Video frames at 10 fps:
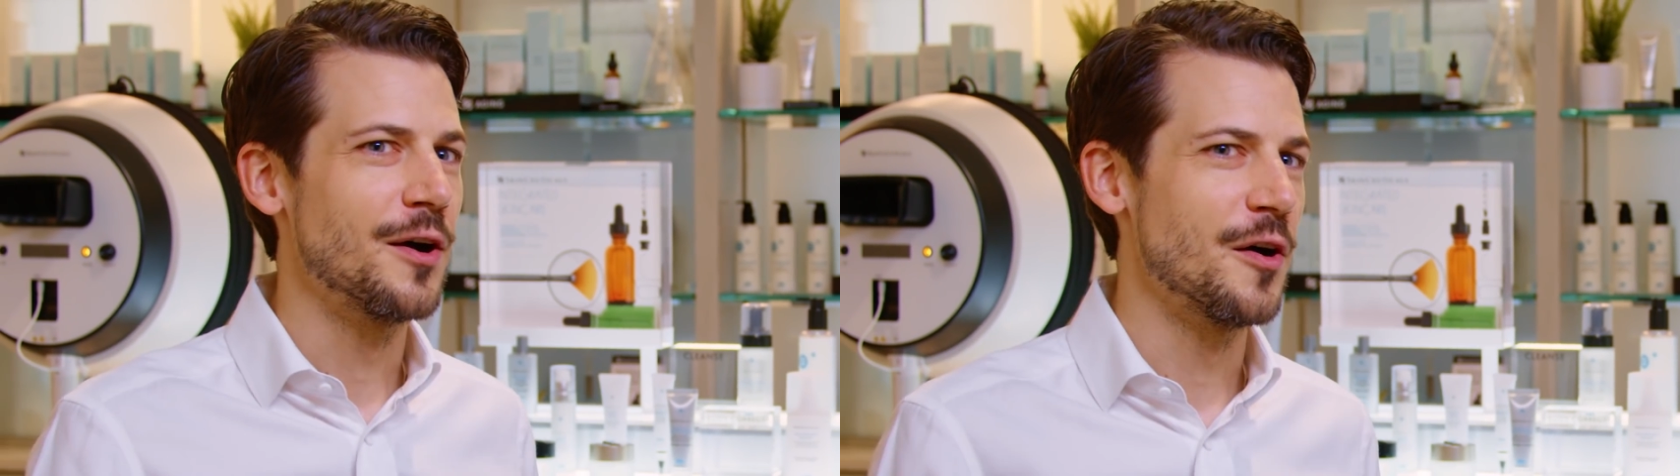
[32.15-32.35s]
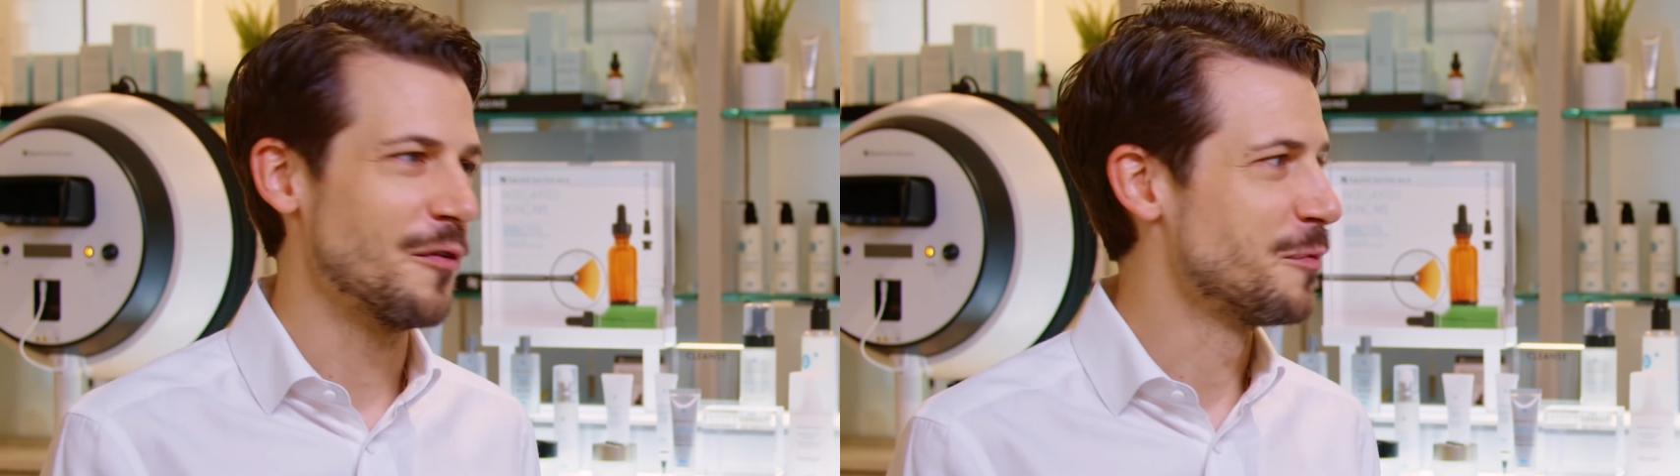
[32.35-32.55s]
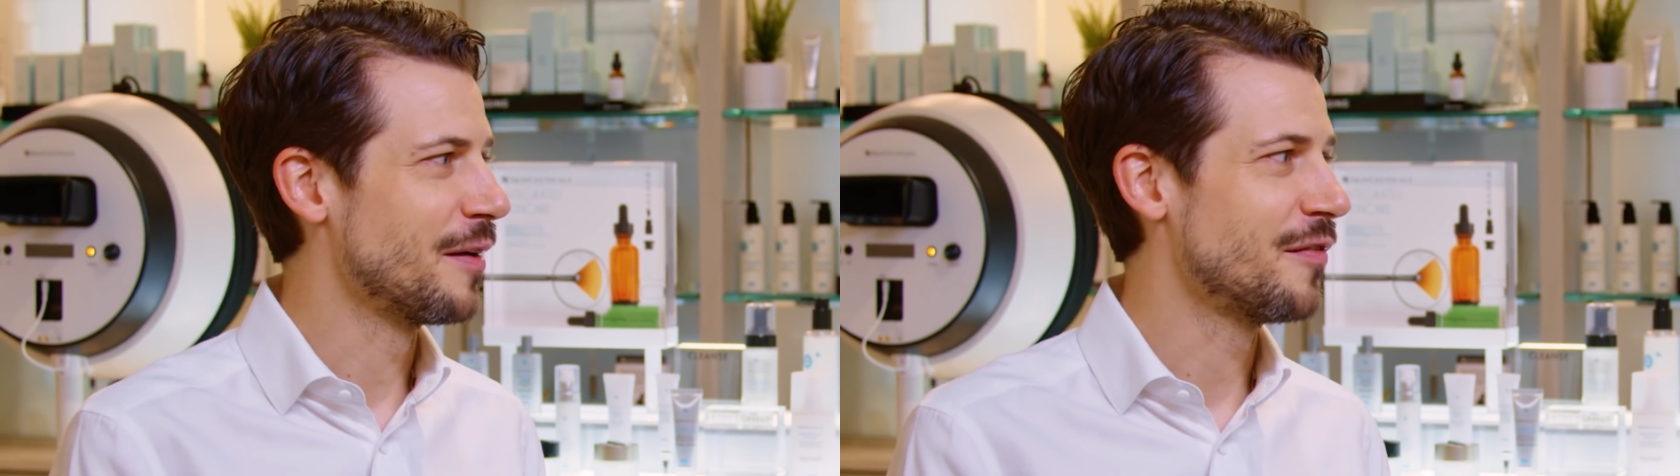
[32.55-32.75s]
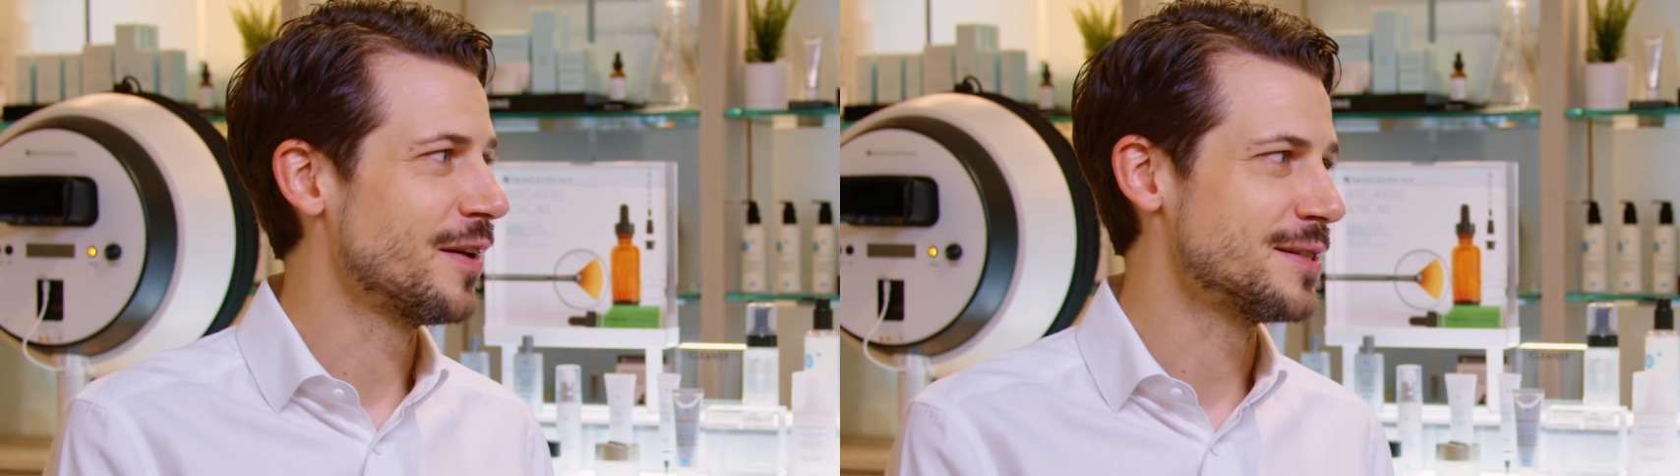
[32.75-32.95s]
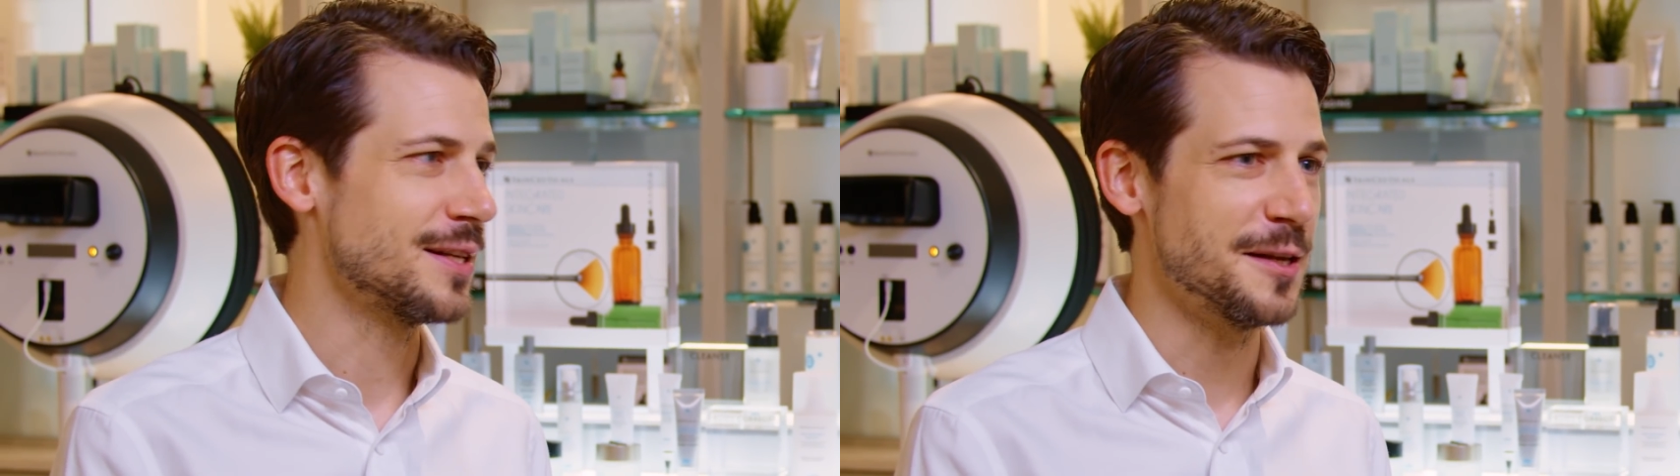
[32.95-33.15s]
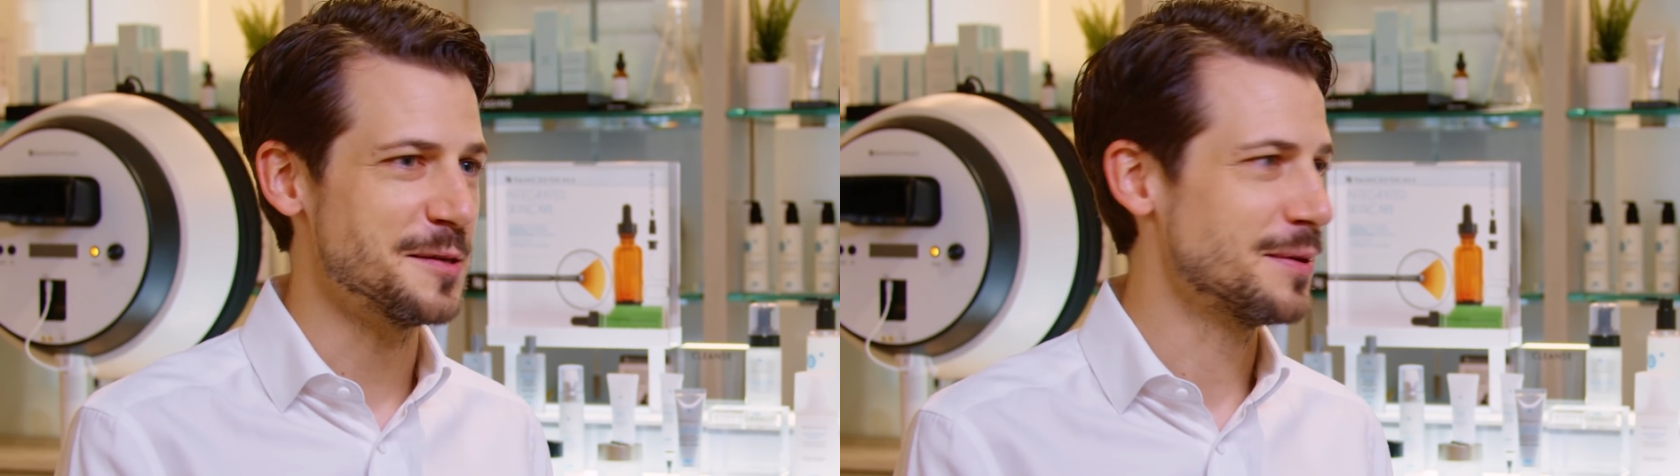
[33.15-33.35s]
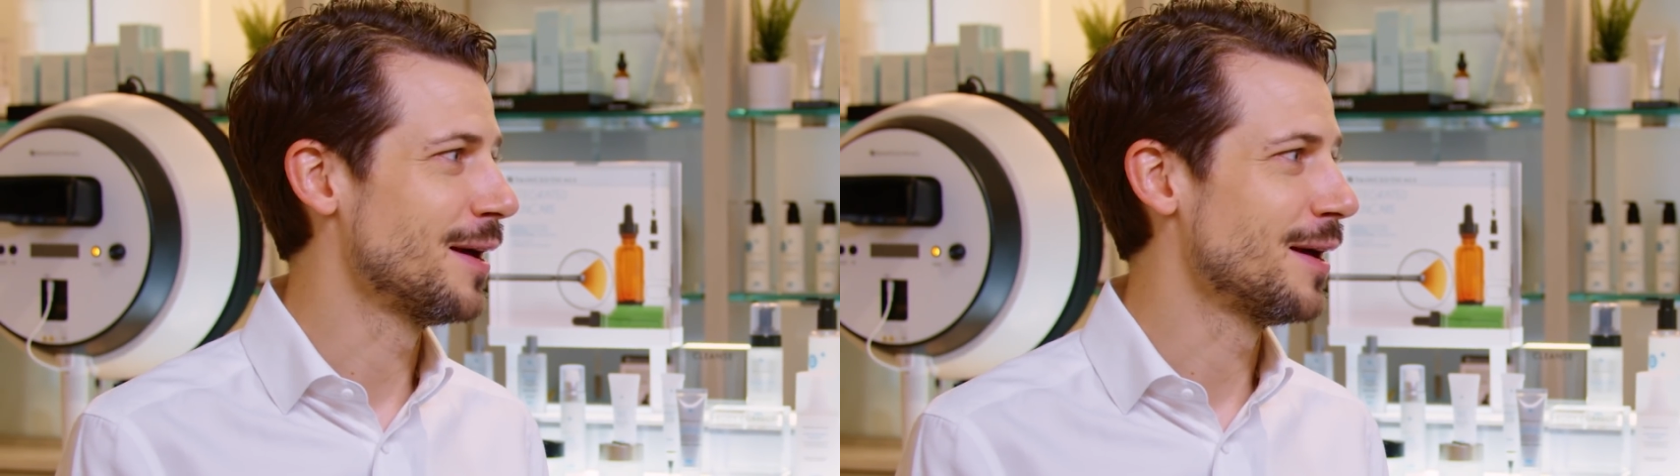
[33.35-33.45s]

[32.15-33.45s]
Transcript: over my face and cleans me